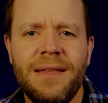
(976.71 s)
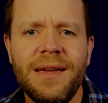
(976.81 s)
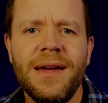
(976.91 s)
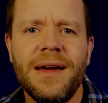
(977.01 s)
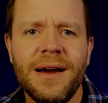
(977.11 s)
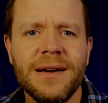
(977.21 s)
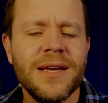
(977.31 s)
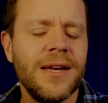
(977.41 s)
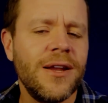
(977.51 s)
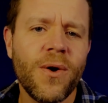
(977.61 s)
Yeah, because
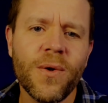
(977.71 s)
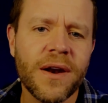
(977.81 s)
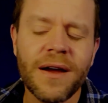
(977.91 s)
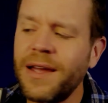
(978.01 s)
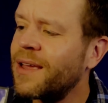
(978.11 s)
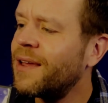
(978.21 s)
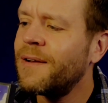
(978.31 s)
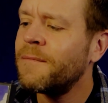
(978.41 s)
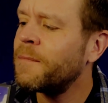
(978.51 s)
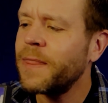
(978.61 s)
I know that, like,
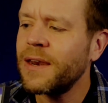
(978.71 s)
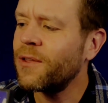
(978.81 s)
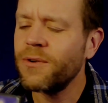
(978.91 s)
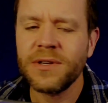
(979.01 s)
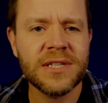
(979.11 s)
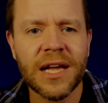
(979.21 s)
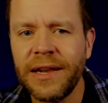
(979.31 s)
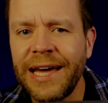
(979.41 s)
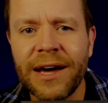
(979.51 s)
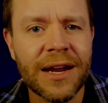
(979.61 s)
you know, they're
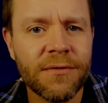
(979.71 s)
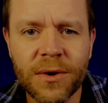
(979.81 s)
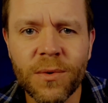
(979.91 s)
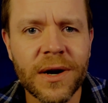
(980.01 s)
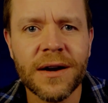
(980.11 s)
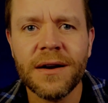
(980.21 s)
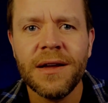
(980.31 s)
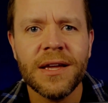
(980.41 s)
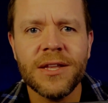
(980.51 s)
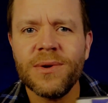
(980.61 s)
selling out everywhere.
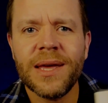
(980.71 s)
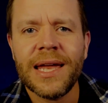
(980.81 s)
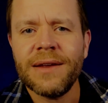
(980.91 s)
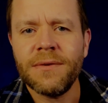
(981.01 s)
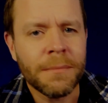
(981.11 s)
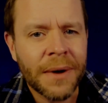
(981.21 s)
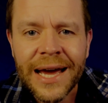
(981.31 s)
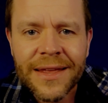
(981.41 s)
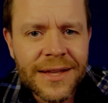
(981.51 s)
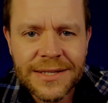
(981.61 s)
You can't even
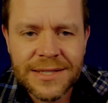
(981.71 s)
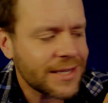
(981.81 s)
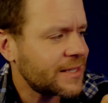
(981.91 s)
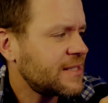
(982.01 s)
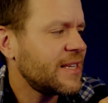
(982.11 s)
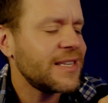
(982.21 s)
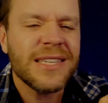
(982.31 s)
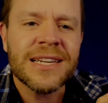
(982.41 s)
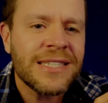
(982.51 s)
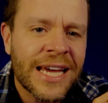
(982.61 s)
buy these things, these
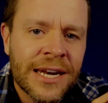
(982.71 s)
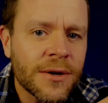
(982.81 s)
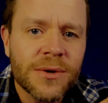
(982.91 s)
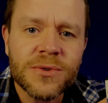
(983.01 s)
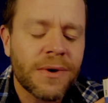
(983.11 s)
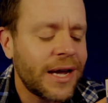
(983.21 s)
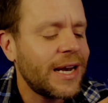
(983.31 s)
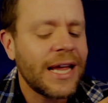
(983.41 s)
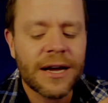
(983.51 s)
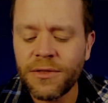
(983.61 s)
Nintendos right
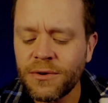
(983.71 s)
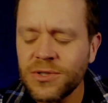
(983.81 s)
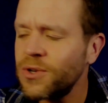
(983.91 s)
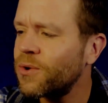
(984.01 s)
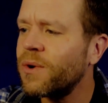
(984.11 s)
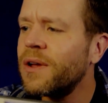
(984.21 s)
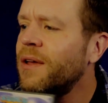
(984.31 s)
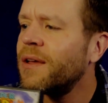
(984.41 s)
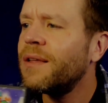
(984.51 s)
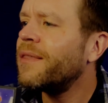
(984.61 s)
now. They're so,
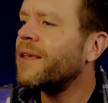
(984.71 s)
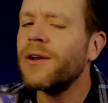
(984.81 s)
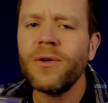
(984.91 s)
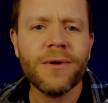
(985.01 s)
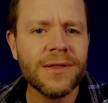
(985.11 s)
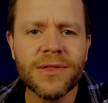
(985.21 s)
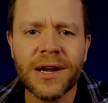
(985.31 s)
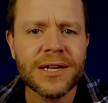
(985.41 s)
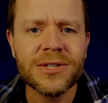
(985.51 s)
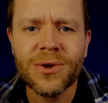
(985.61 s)
you know,
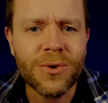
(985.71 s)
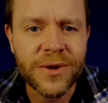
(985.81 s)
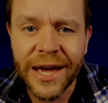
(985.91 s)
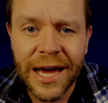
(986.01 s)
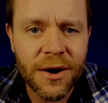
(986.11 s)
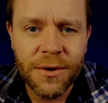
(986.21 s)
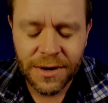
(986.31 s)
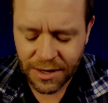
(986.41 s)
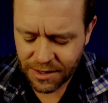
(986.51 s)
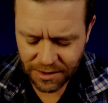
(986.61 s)
they're sold out
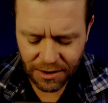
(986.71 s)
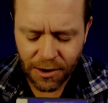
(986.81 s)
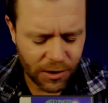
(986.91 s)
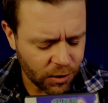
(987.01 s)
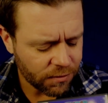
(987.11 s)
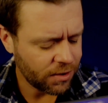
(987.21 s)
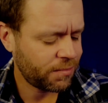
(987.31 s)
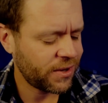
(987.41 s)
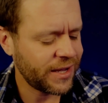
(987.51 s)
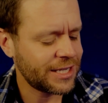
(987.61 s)
all over the
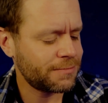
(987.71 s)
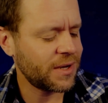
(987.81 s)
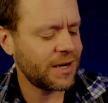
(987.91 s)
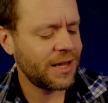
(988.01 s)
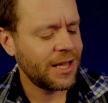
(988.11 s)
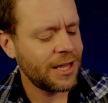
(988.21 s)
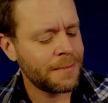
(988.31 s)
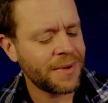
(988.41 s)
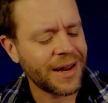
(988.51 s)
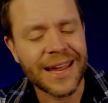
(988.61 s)
place. But
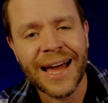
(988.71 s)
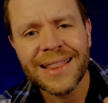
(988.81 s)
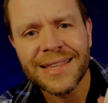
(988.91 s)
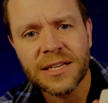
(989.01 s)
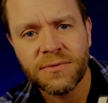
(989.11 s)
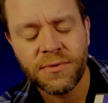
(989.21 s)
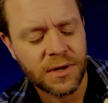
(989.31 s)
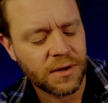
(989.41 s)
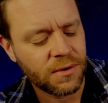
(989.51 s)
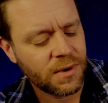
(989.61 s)
I got this for
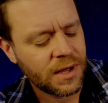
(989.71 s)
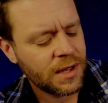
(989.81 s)
you.